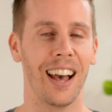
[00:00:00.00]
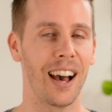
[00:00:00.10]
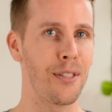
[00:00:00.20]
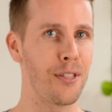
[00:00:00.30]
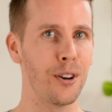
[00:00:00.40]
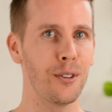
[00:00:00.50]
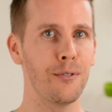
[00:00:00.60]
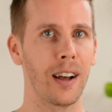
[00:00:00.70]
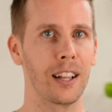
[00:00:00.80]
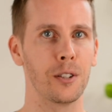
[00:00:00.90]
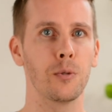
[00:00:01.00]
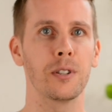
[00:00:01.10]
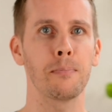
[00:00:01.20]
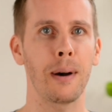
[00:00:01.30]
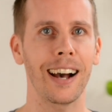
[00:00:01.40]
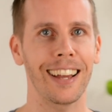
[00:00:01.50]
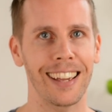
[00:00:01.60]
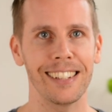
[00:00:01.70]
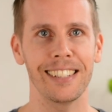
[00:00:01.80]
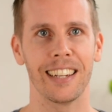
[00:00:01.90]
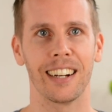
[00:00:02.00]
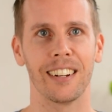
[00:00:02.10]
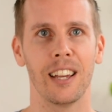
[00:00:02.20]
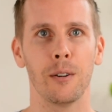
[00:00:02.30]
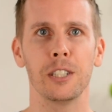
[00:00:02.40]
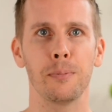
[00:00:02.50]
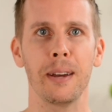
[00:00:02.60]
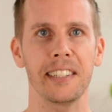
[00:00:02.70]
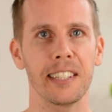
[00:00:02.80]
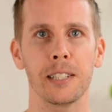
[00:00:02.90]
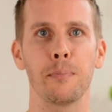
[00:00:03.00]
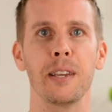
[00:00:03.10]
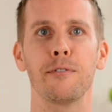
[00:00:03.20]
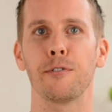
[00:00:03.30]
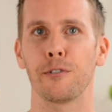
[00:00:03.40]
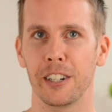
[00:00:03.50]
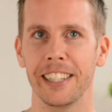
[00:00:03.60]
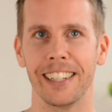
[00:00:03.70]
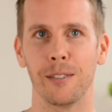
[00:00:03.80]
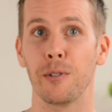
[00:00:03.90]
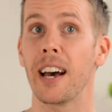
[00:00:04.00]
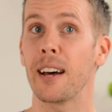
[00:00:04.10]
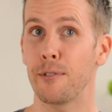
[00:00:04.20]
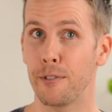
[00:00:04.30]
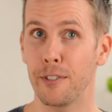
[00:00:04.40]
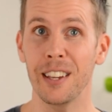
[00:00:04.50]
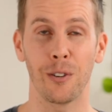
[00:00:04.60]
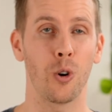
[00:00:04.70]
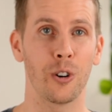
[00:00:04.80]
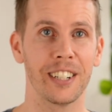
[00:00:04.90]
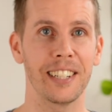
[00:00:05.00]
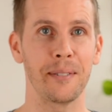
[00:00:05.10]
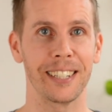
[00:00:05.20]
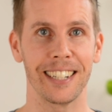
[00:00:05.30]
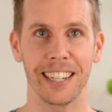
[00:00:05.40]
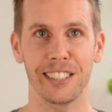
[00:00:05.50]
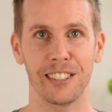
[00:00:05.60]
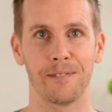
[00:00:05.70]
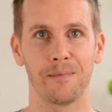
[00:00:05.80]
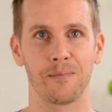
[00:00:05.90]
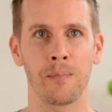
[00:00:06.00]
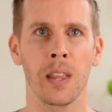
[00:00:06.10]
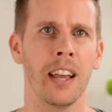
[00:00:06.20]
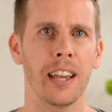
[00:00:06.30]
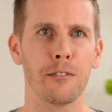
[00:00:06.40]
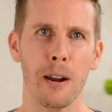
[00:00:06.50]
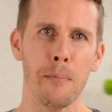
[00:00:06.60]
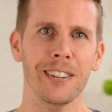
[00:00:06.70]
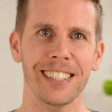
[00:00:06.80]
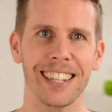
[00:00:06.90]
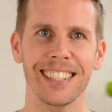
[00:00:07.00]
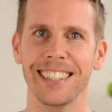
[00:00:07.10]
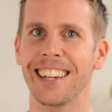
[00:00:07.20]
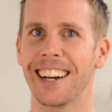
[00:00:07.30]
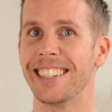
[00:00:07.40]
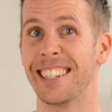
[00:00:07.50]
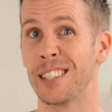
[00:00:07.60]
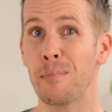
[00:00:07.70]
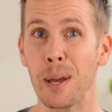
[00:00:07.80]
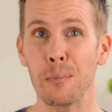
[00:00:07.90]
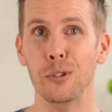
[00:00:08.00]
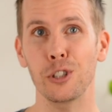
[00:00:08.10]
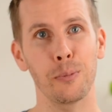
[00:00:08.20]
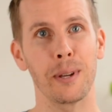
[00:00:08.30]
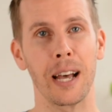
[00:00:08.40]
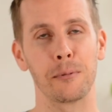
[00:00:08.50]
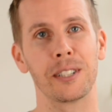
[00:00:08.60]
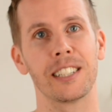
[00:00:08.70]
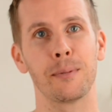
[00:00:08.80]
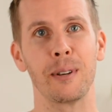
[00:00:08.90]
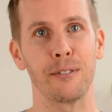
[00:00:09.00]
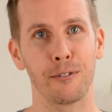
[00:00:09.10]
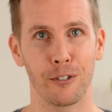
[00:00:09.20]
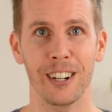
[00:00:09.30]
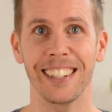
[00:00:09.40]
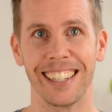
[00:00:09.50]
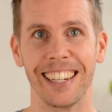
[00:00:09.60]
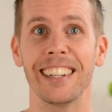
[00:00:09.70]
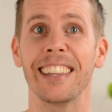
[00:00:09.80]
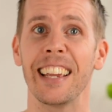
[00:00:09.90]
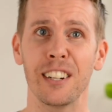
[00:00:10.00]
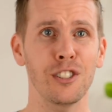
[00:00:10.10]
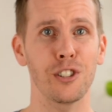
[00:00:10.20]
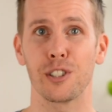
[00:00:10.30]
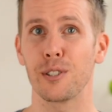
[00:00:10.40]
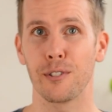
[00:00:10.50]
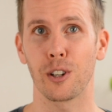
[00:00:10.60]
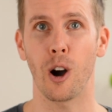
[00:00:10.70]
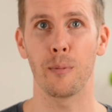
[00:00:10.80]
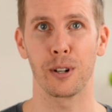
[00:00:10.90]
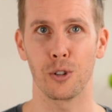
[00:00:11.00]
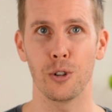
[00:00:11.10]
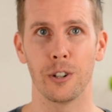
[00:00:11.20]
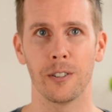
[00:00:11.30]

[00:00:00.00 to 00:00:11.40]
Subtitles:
A third value was parrhesia, which meant to speak freely without fear or intimidation. It represented the idea that people should be able to speak freely in the interests of the common good.